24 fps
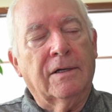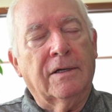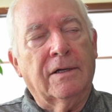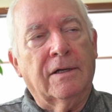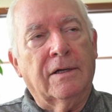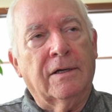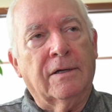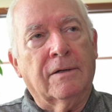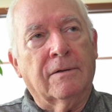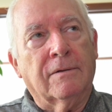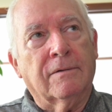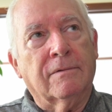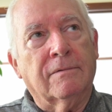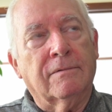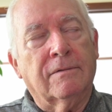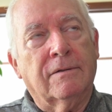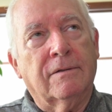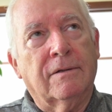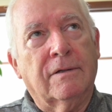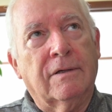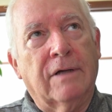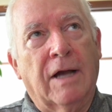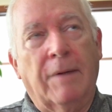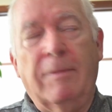You know,
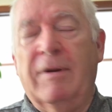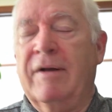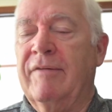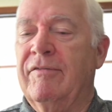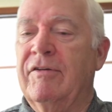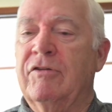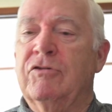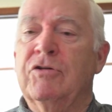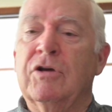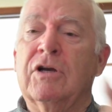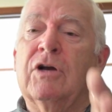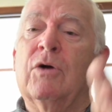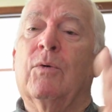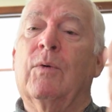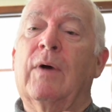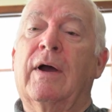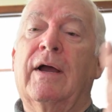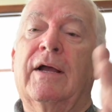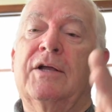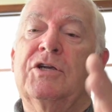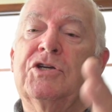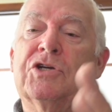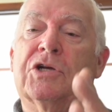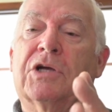I mean, if they took
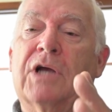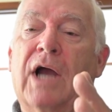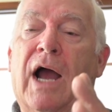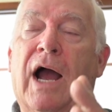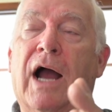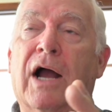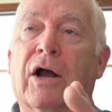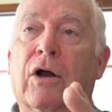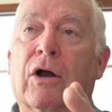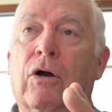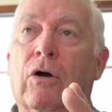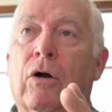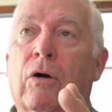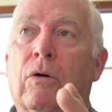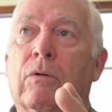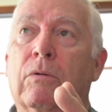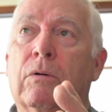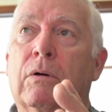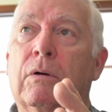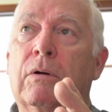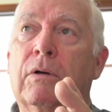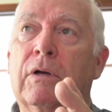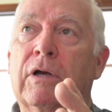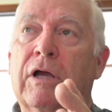away
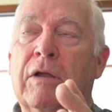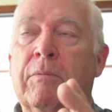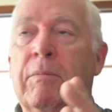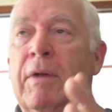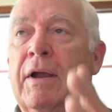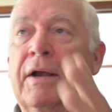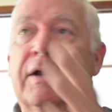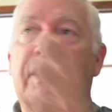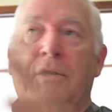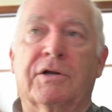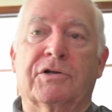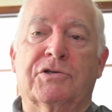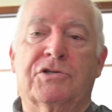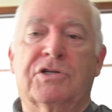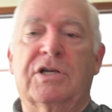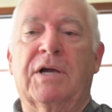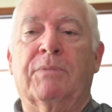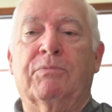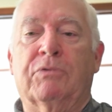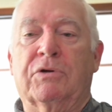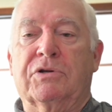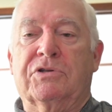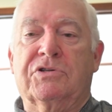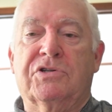Chicago and made it a
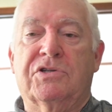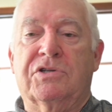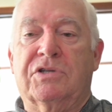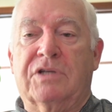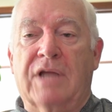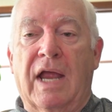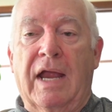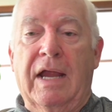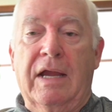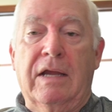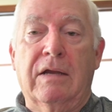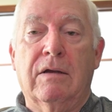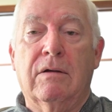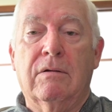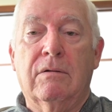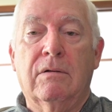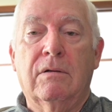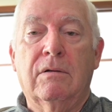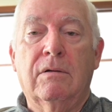separate state,